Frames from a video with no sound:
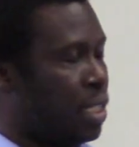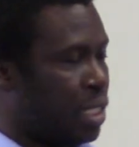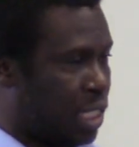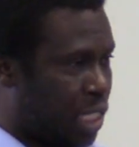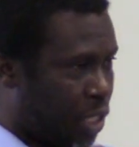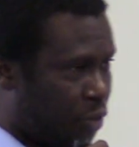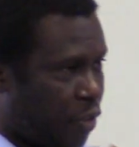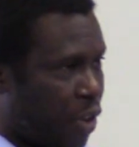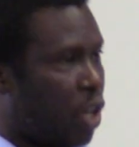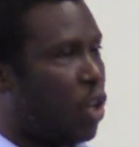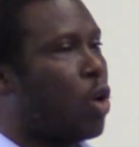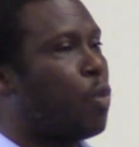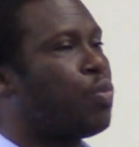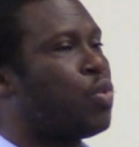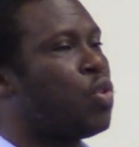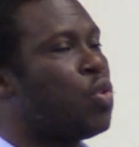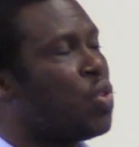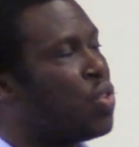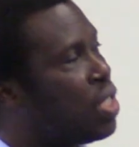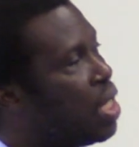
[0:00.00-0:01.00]

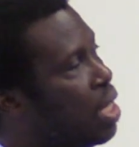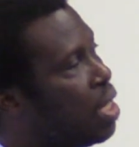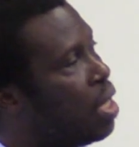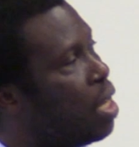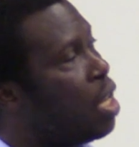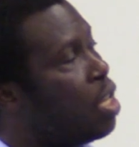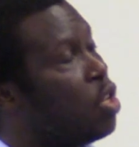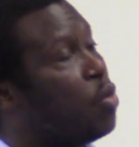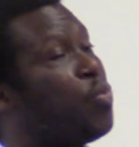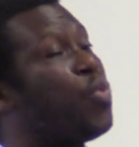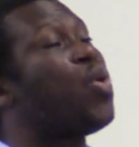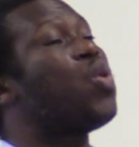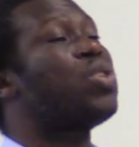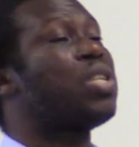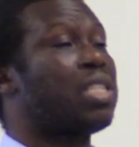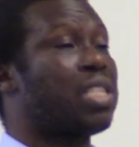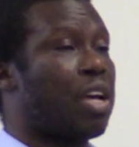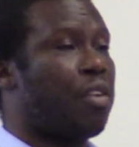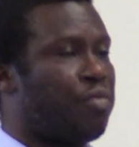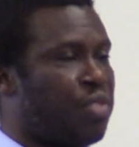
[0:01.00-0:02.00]
developed using the
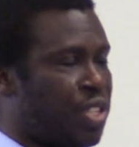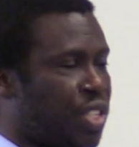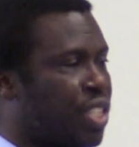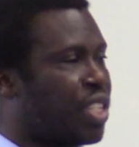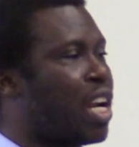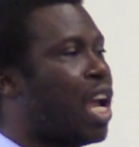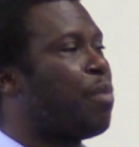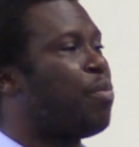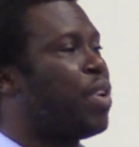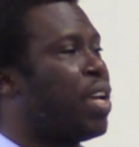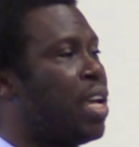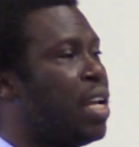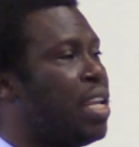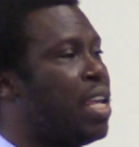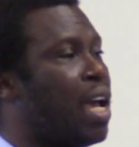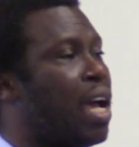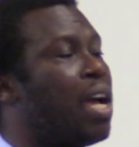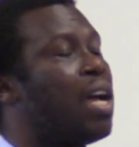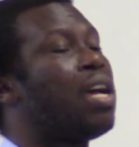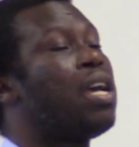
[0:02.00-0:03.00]
process I've described
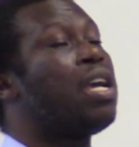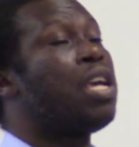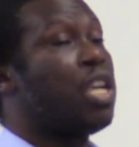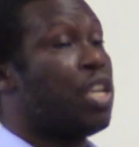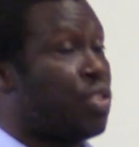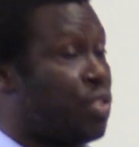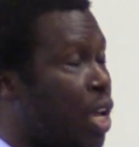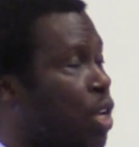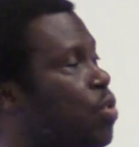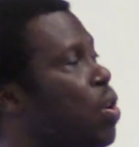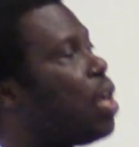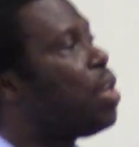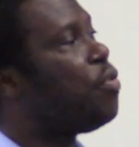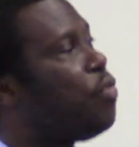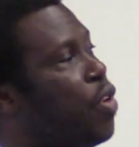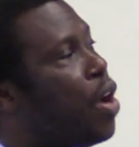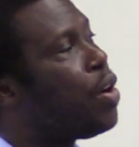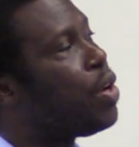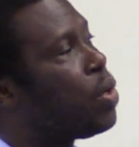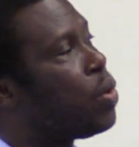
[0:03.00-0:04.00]
earlier is actually
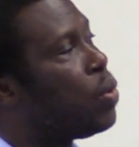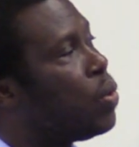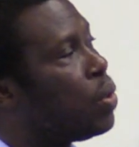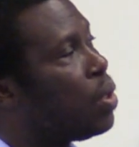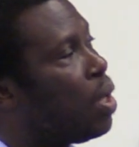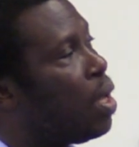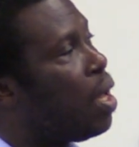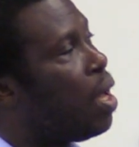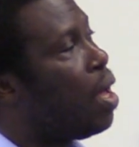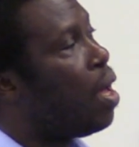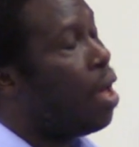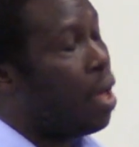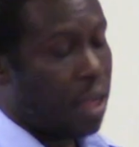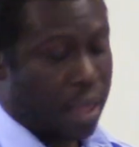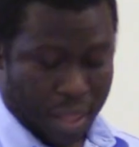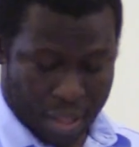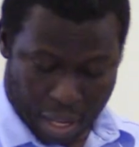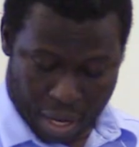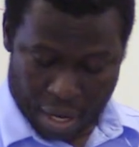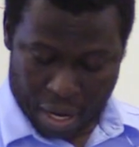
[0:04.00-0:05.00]
very good.
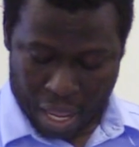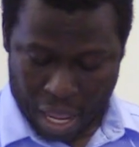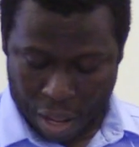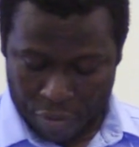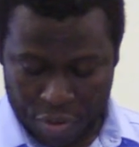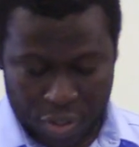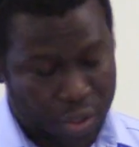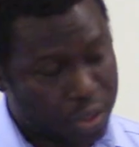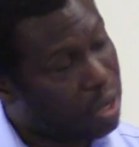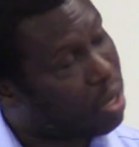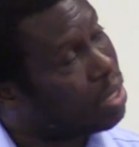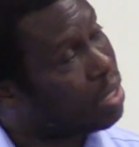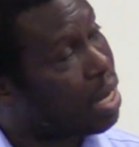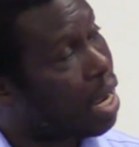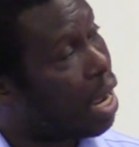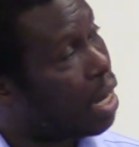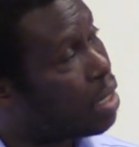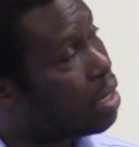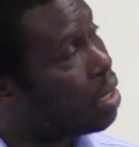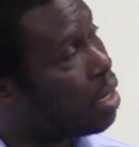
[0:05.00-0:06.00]
Then having done
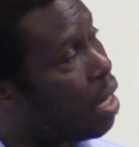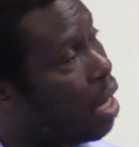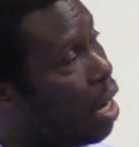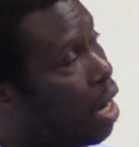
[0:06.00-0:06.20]
that,